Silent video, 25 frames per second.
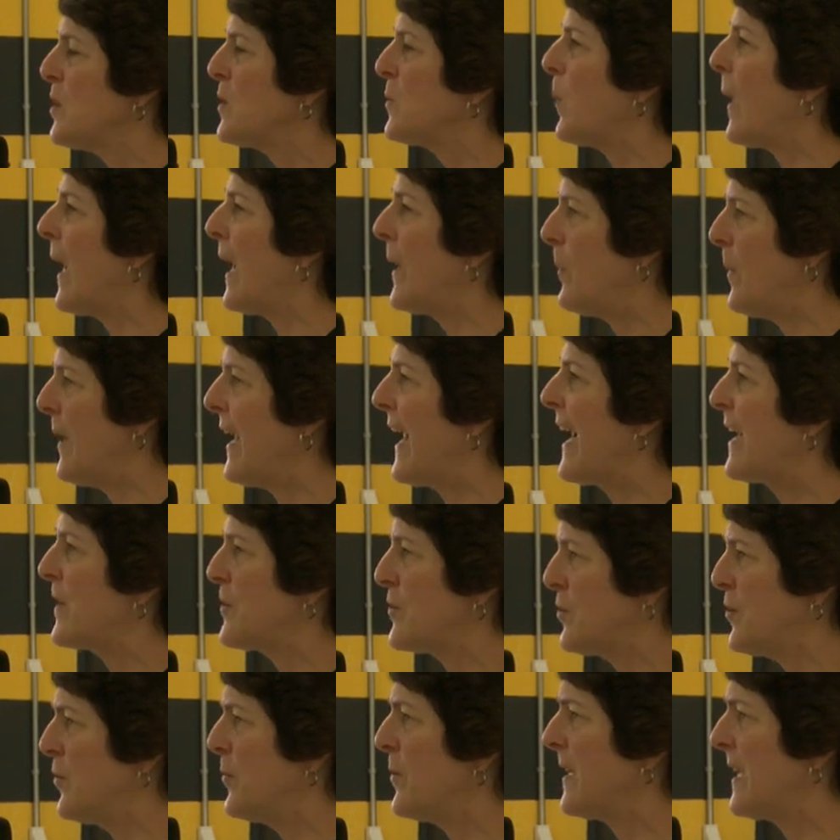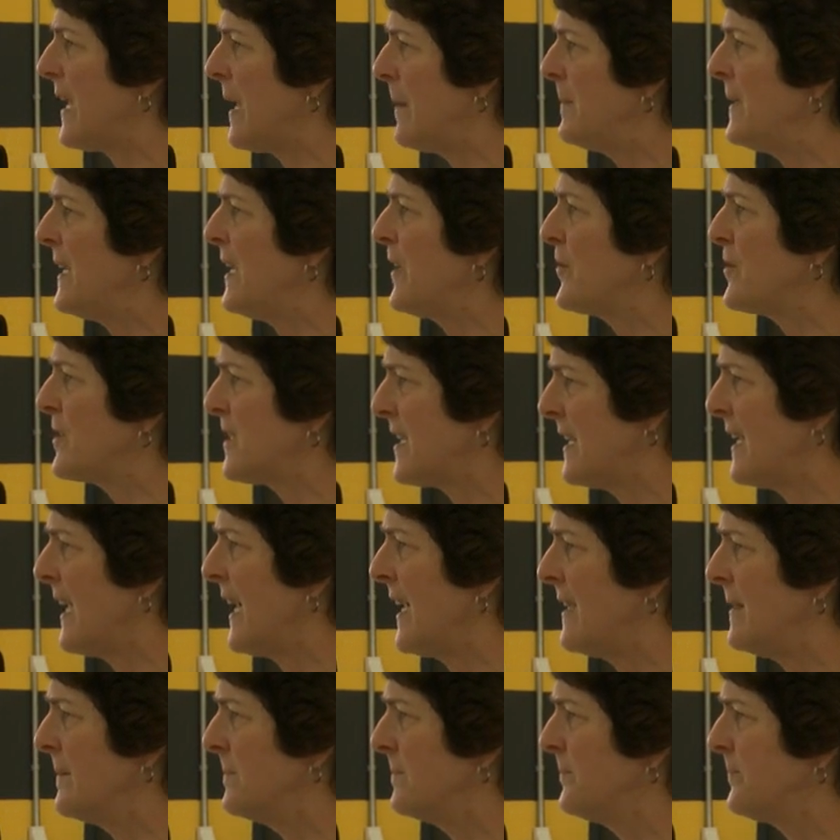is why we asked you to come here
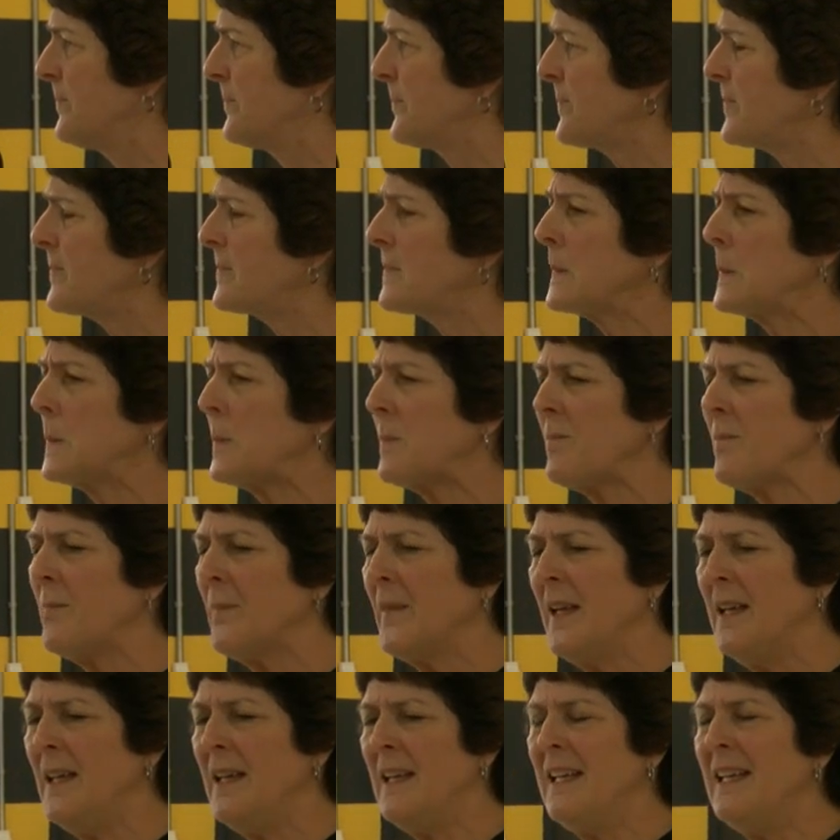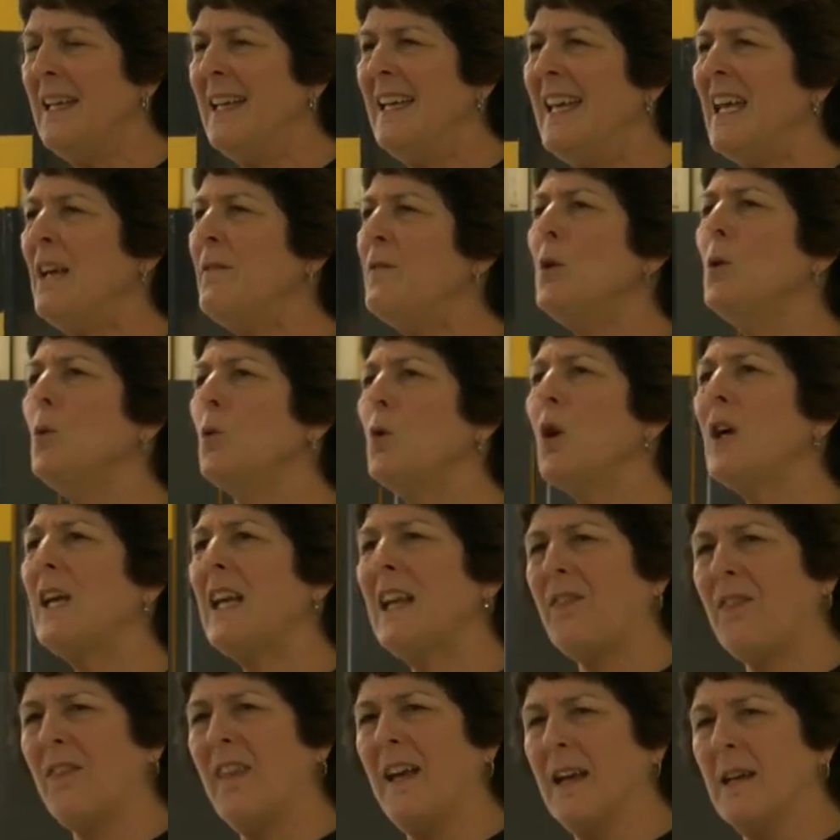tonight. If you look
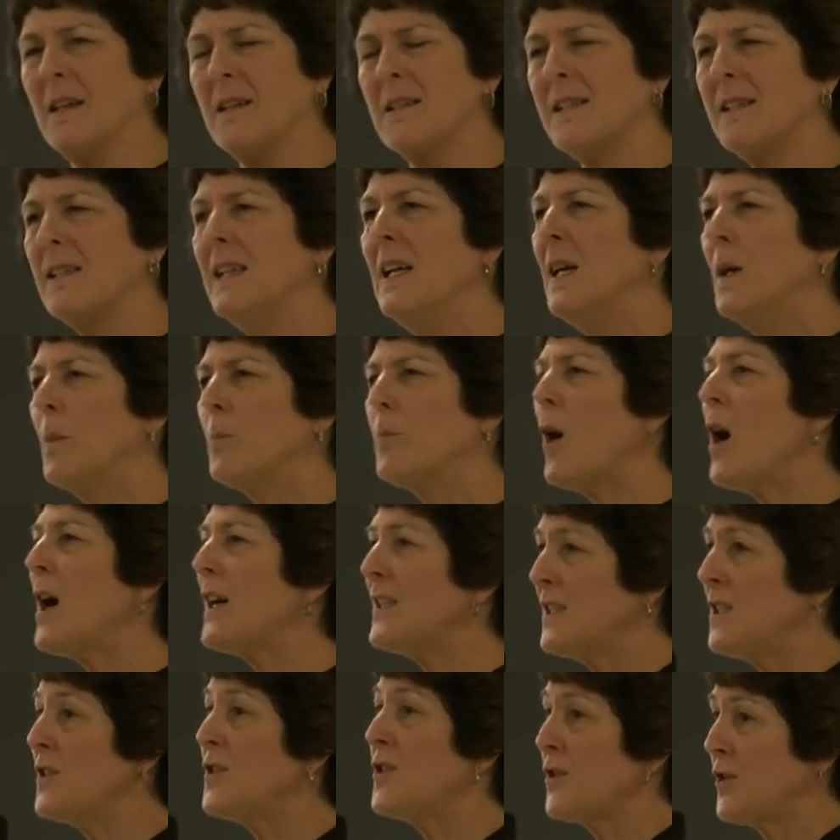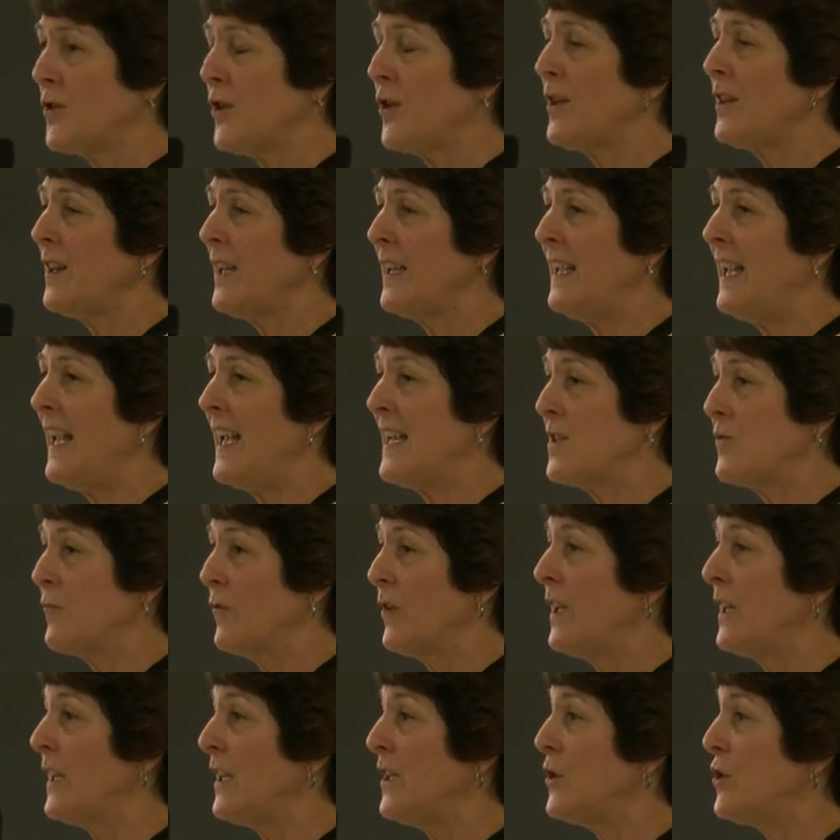at things, Brockton certainly has
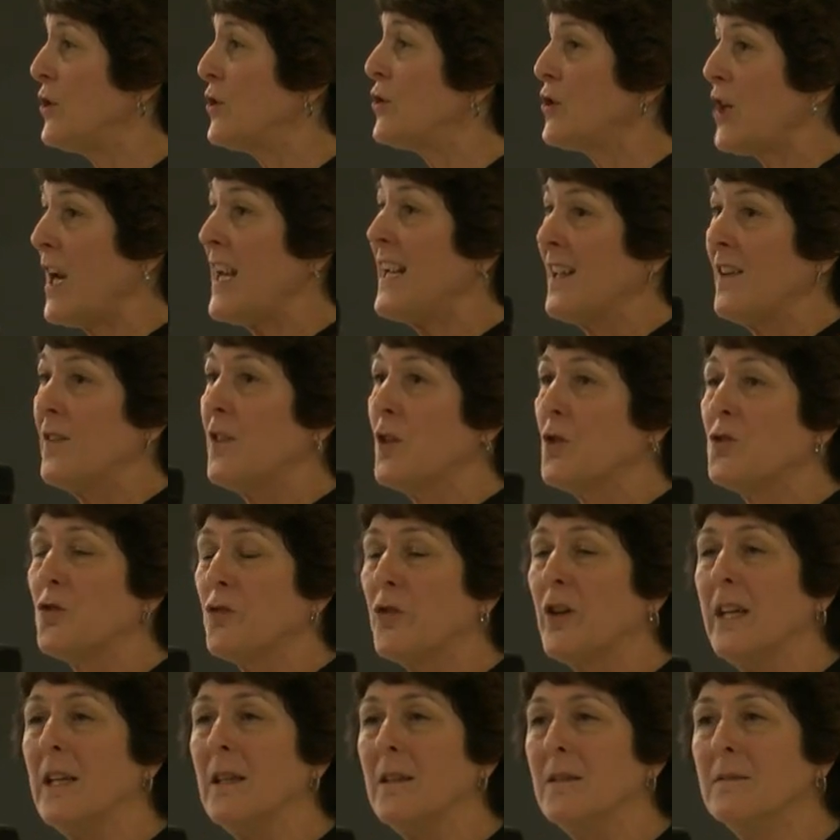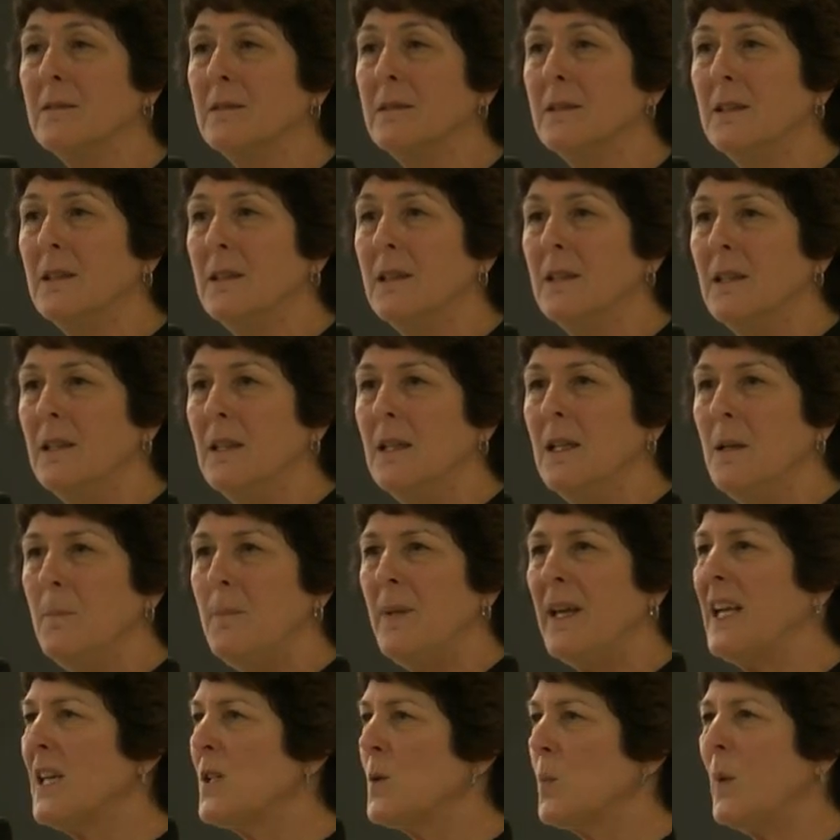really shaken the tree
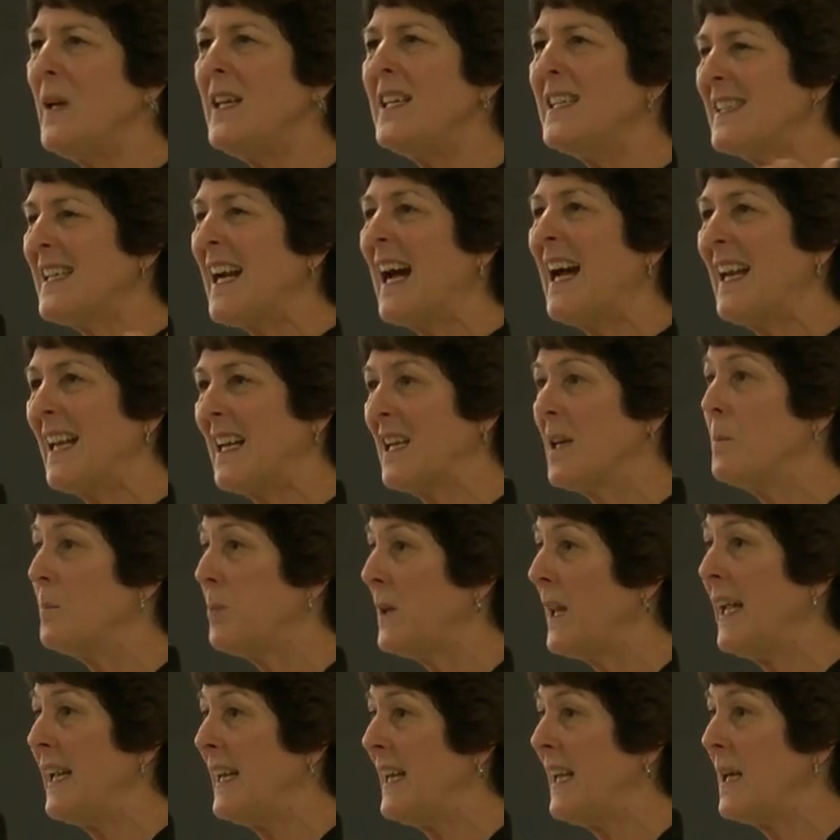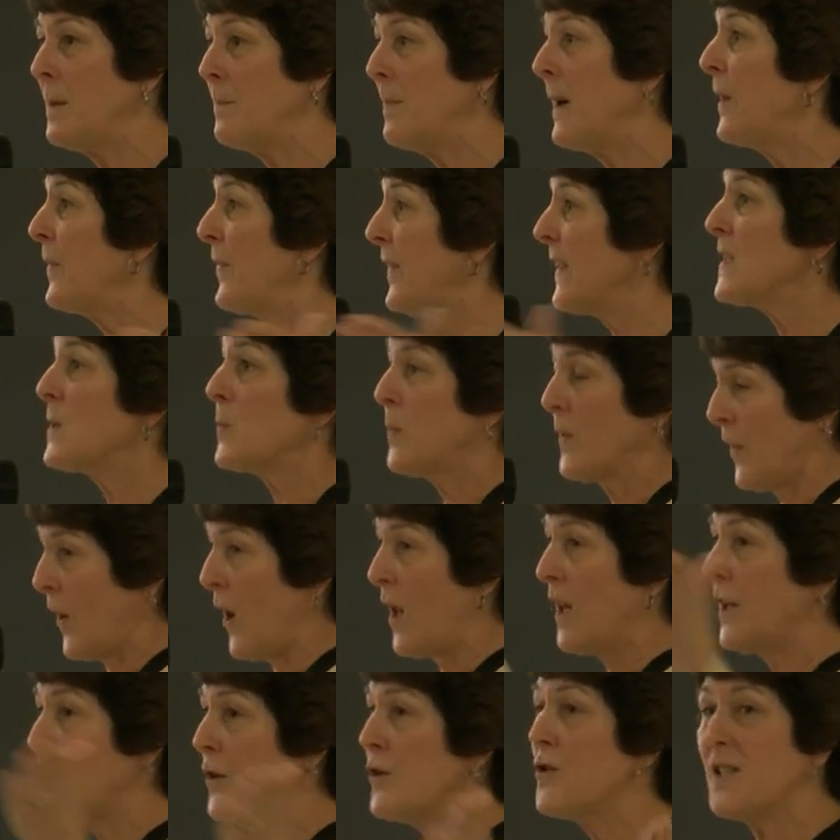because we started complaining about this with
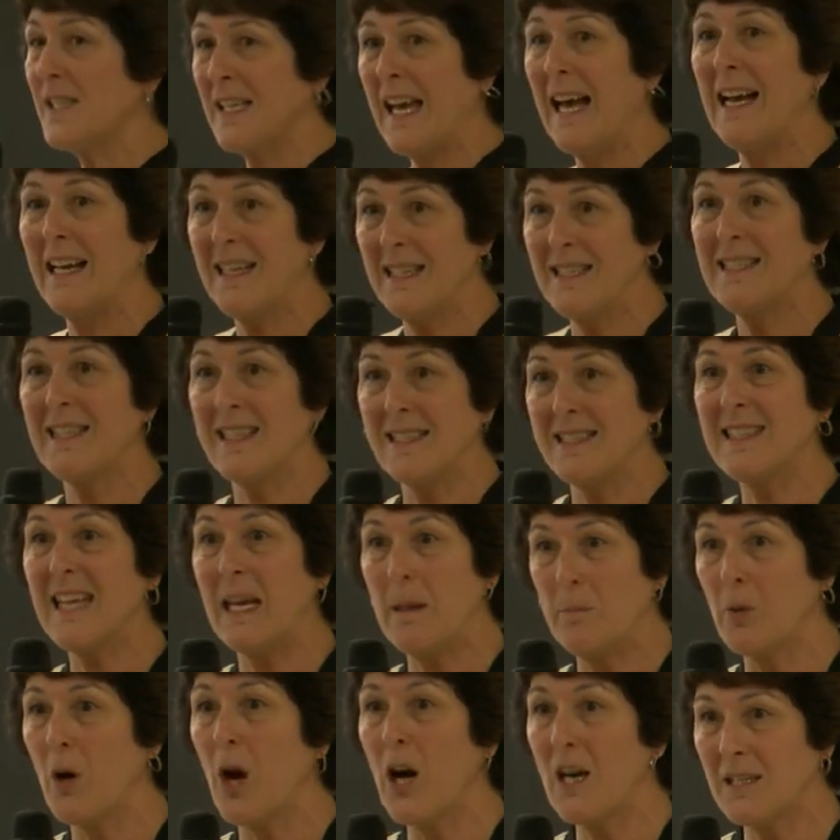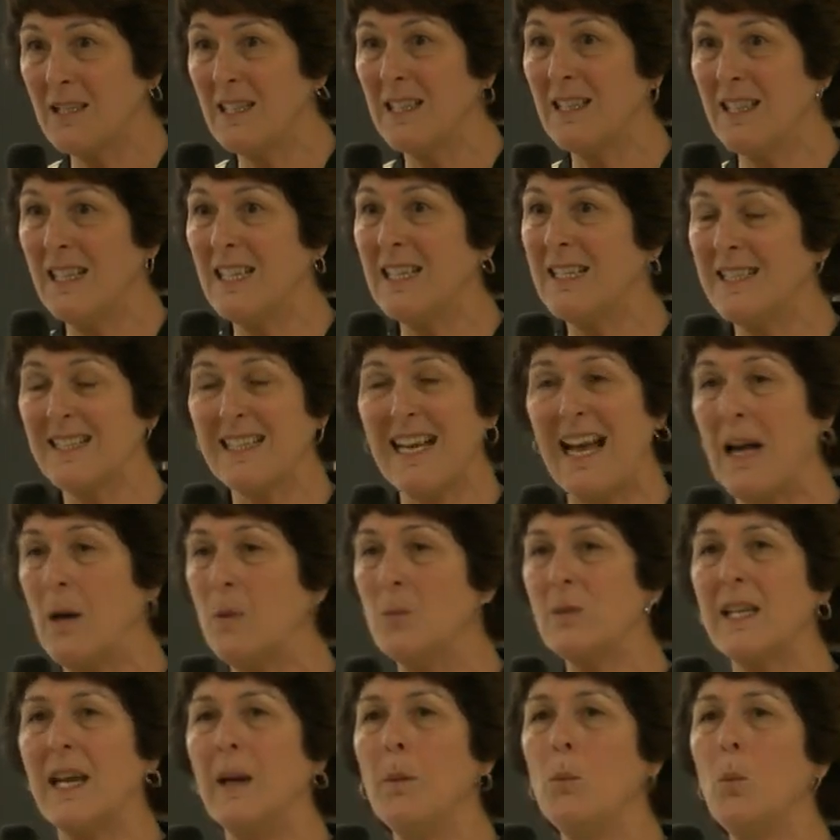all your signs that say Brockton Kids
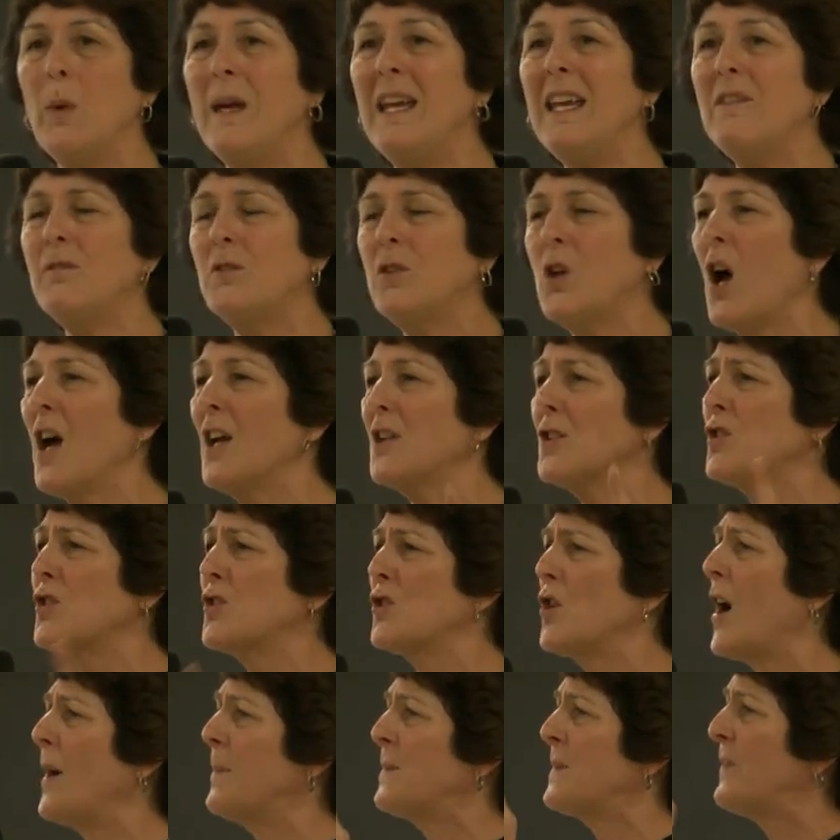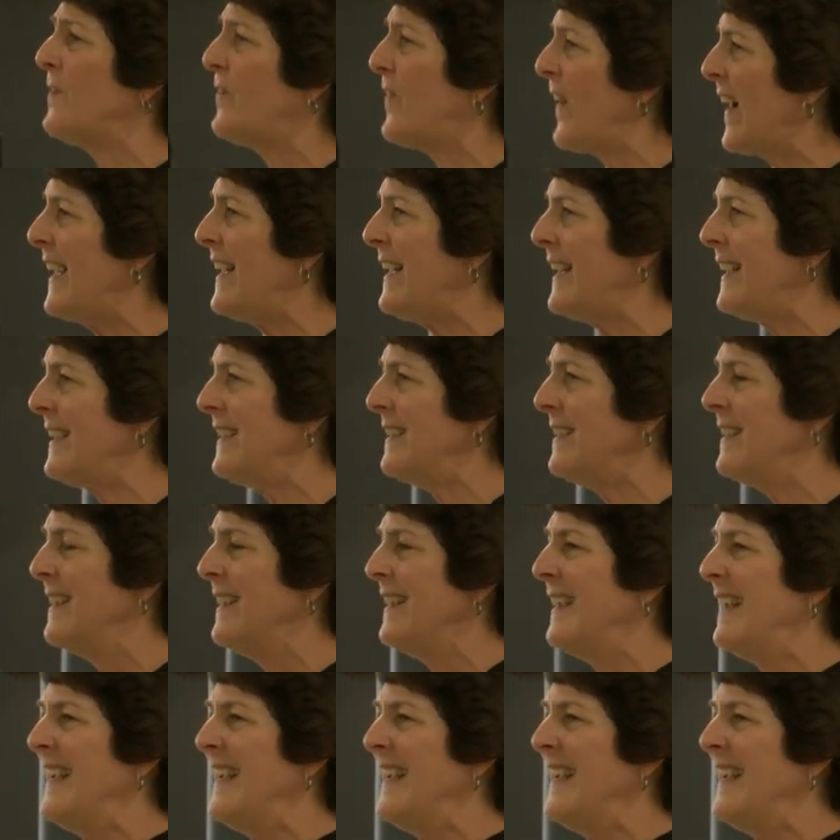Count, and we have not stopped fighting